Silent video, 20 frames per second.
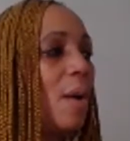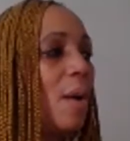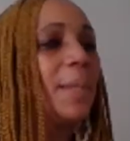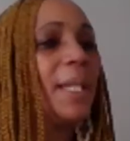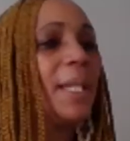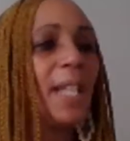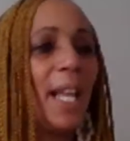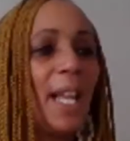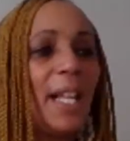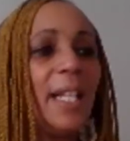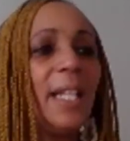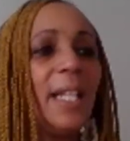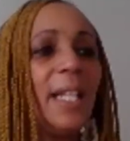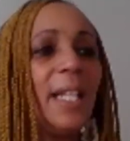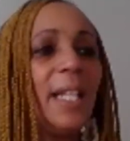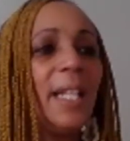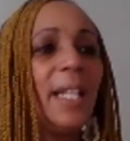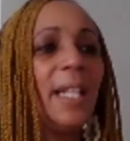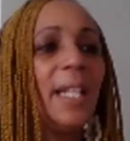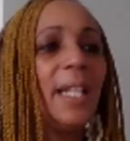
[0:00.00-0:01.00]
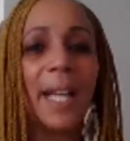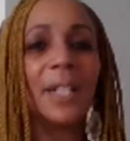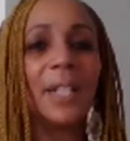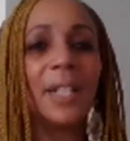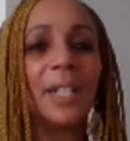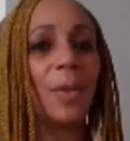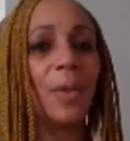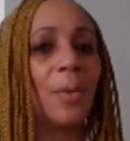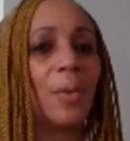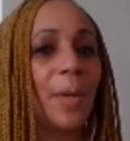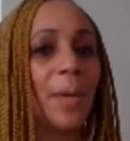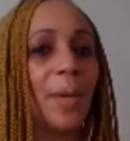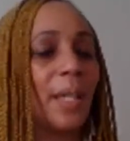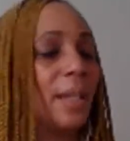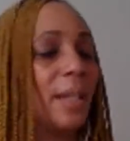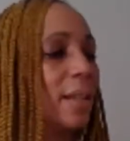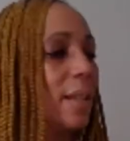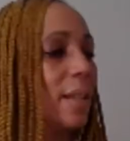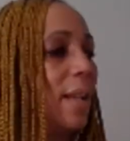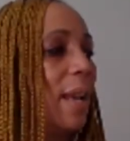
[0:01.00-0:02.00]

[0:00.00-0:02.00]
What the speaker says: I'm telling the backstory